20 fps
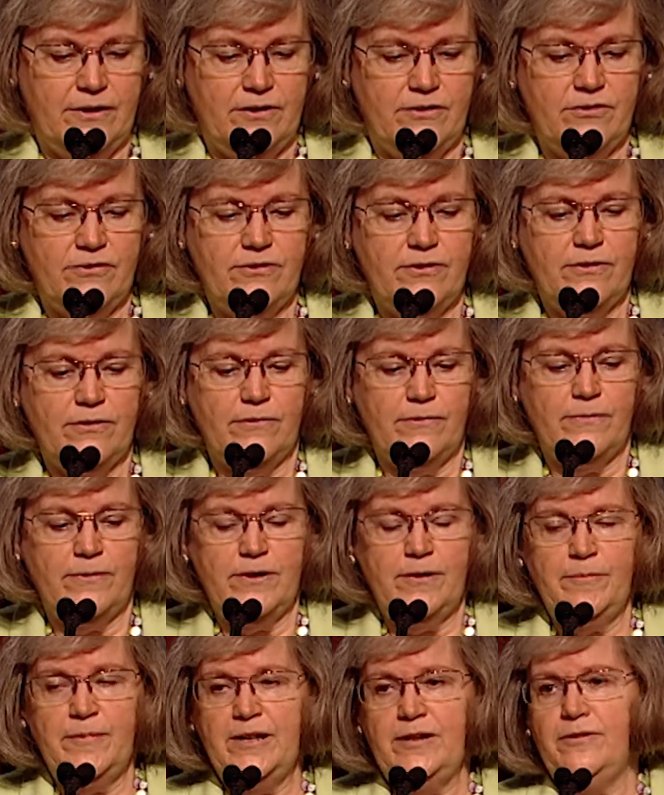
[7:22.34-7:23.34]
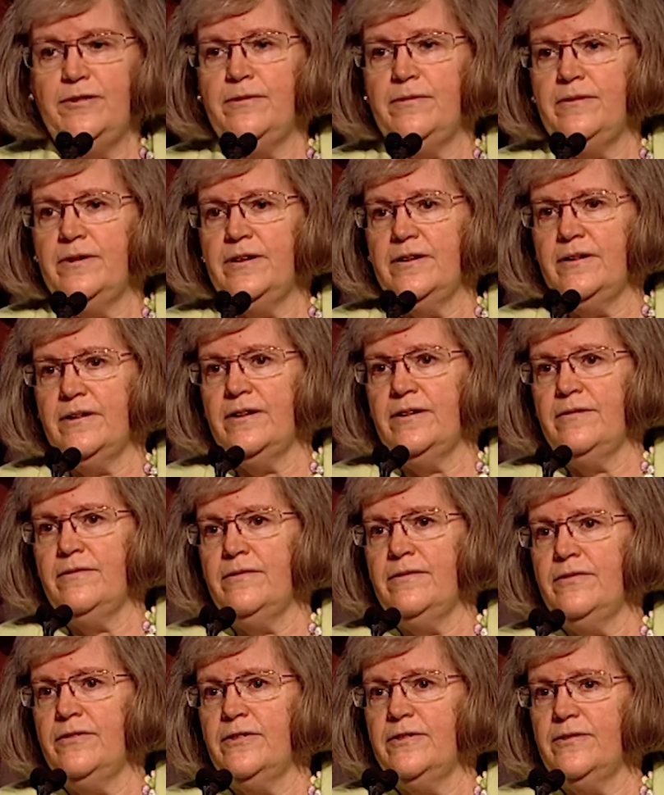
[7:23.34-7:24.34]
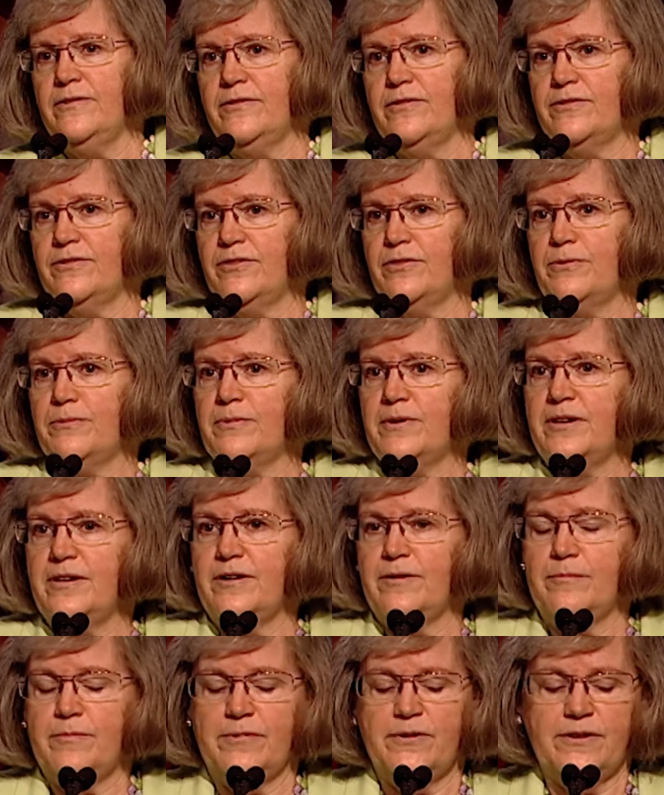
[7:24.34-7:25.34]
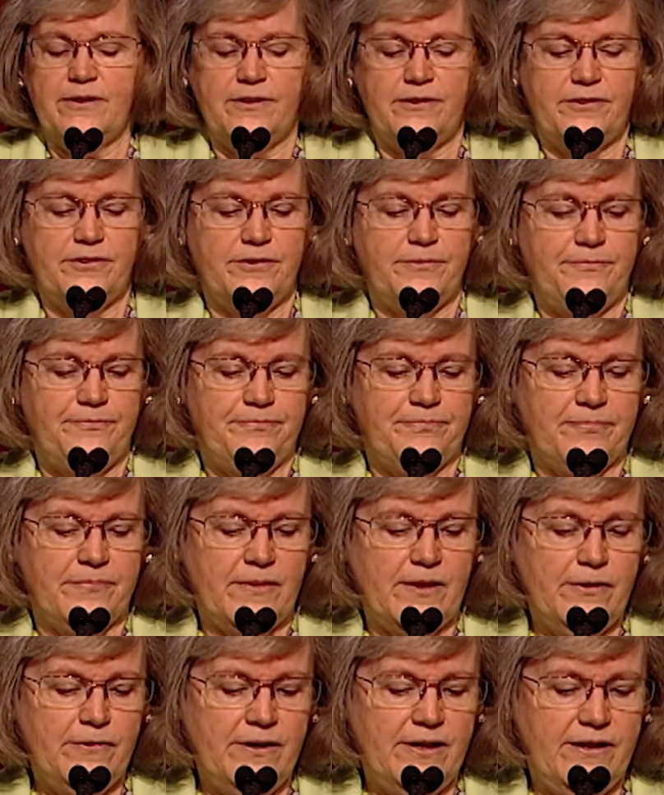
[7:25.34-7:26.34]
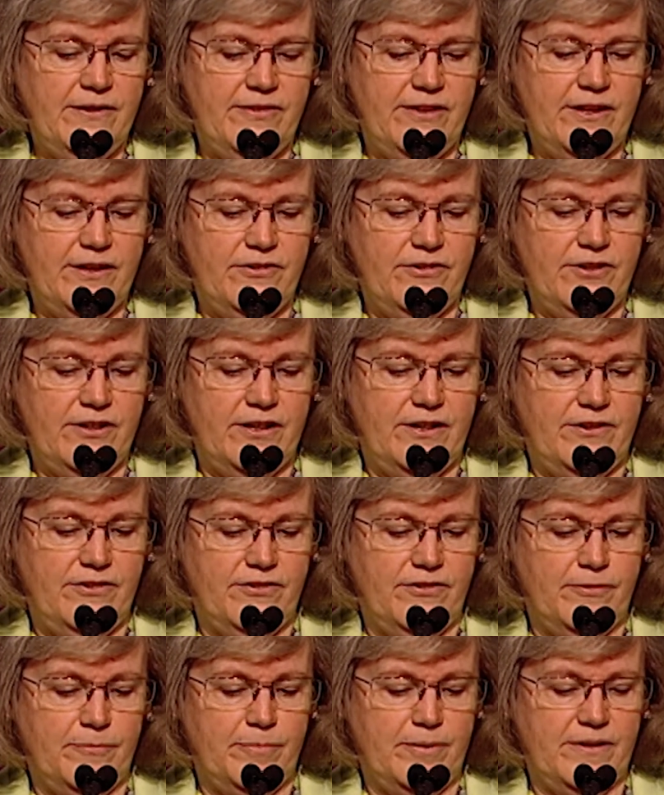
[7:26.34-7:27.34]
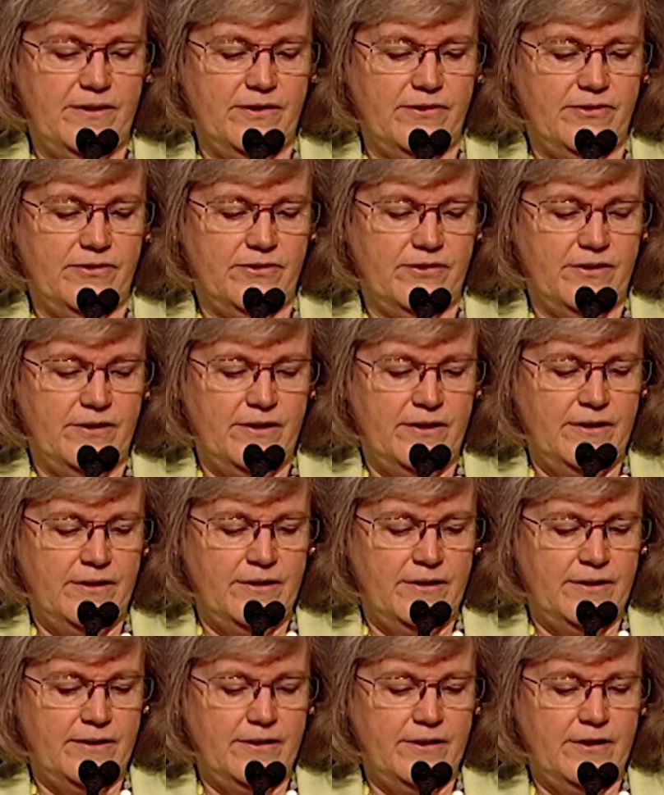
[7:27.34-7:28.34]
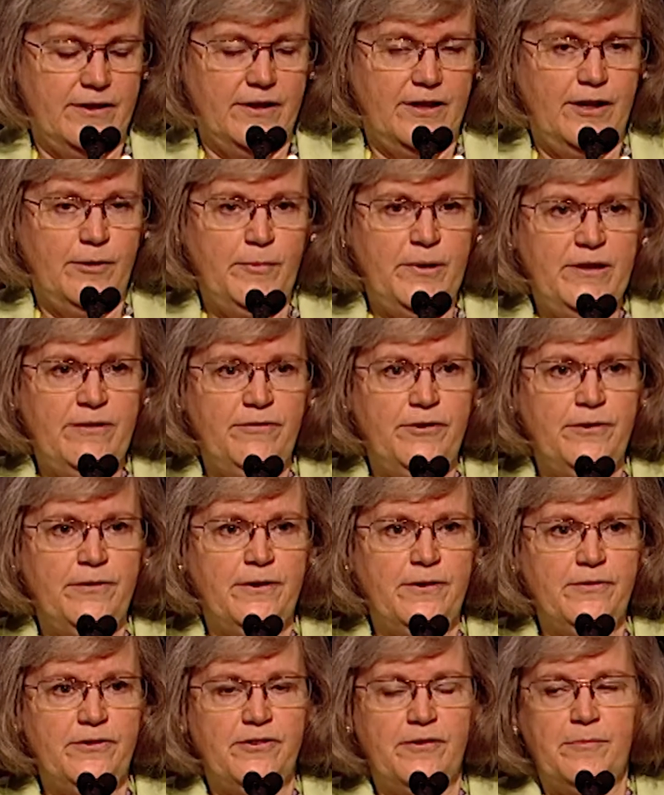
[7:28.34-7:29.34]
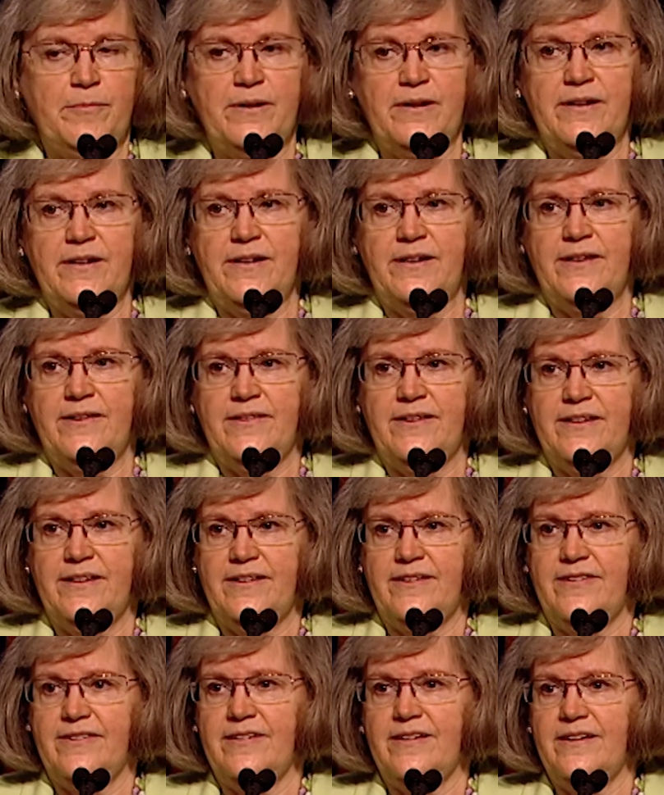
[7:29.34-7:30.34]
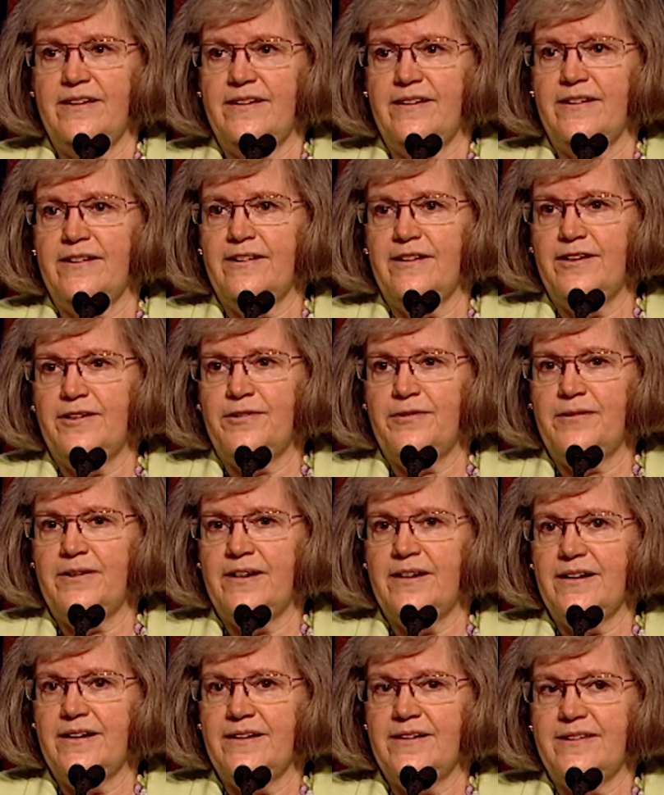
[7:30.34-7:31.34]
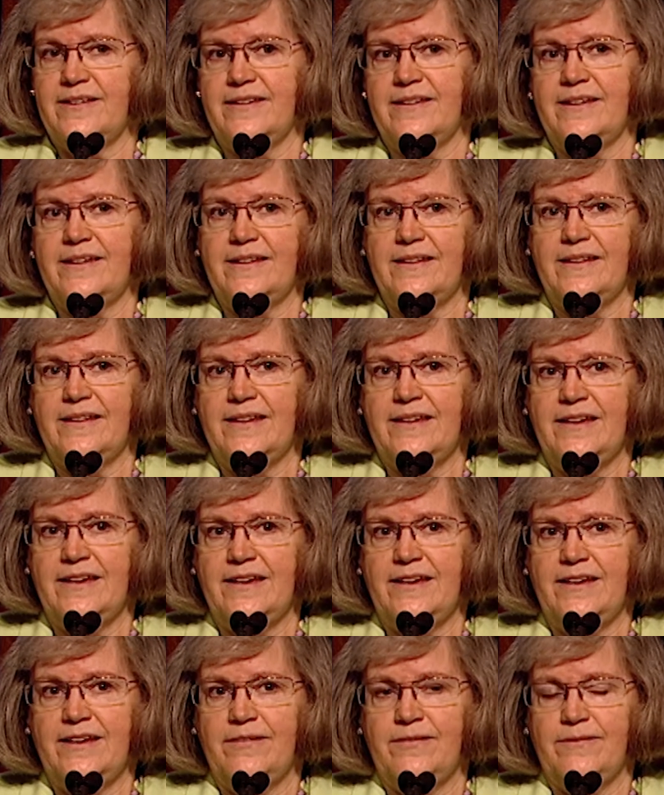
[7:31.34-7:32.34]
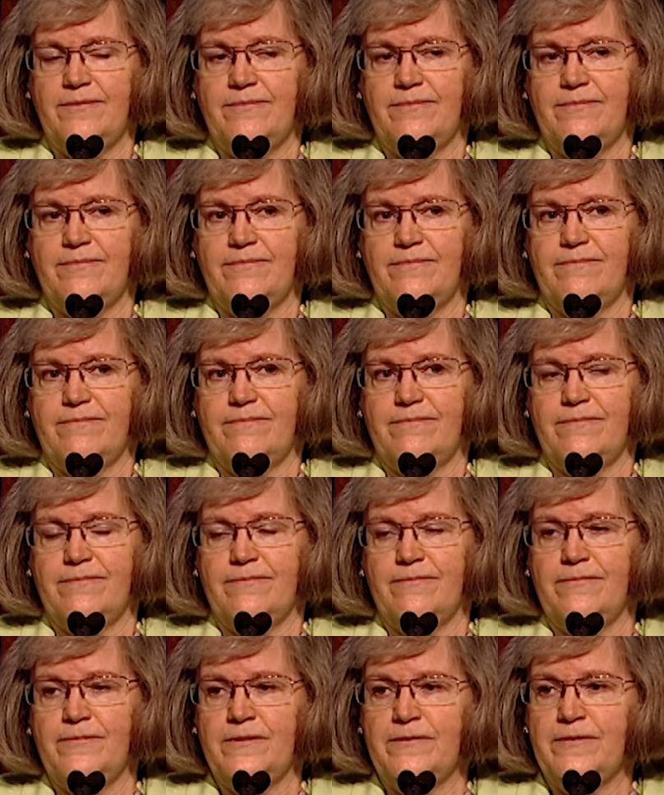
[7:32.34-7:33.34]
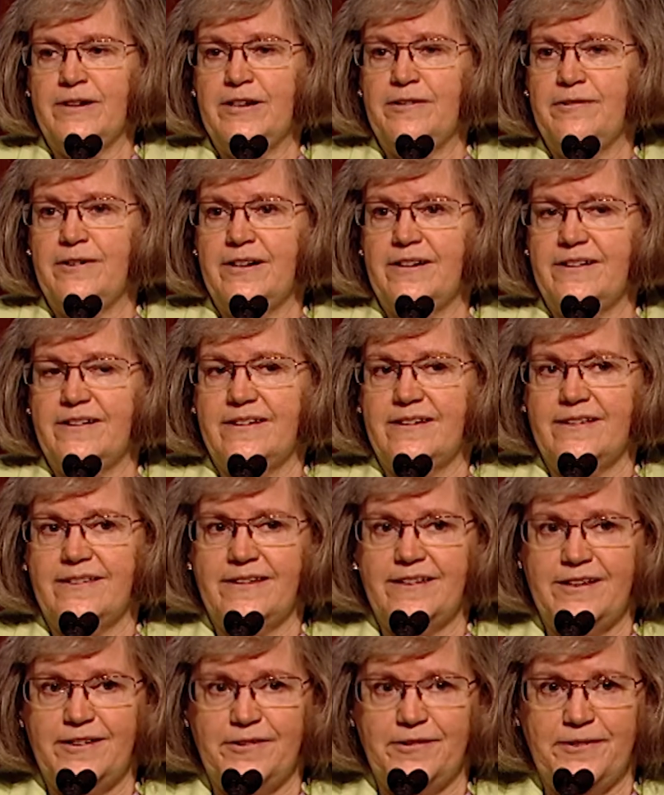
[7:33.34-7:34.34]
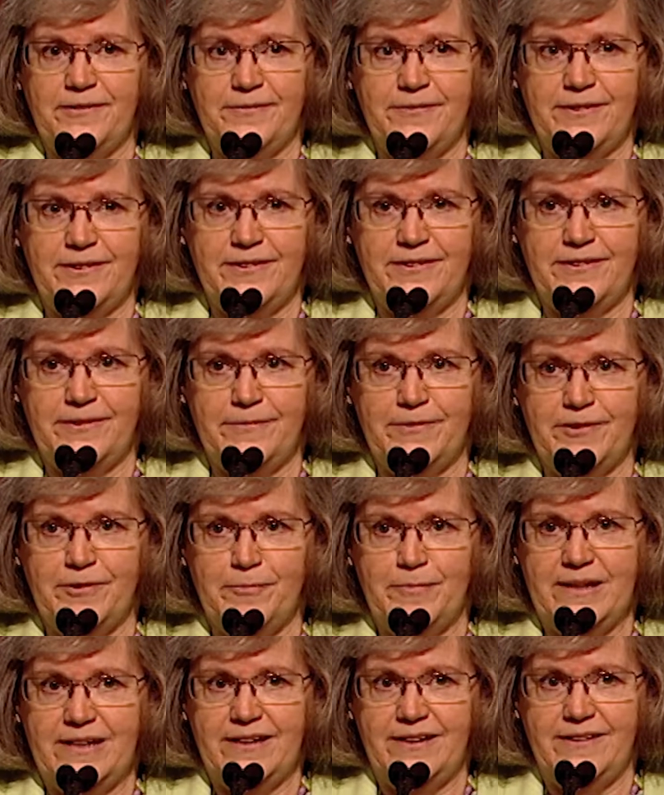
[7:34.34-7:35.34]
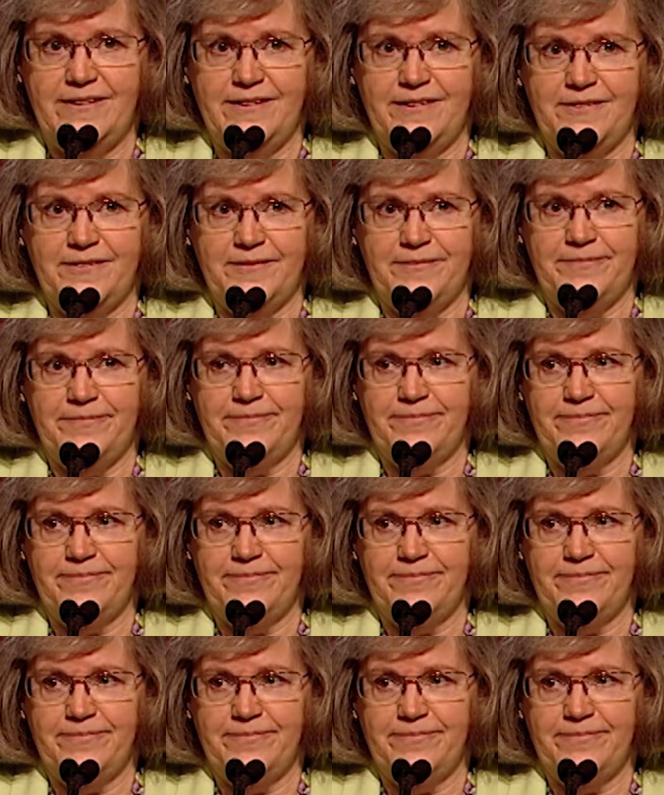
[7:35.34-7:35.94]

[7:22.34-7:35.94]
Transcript: So, what am I doing under those 3 umbrellas? Okay, the education piece. How many of you know somebody that signed a contract and regretted it later because it was a bad deal?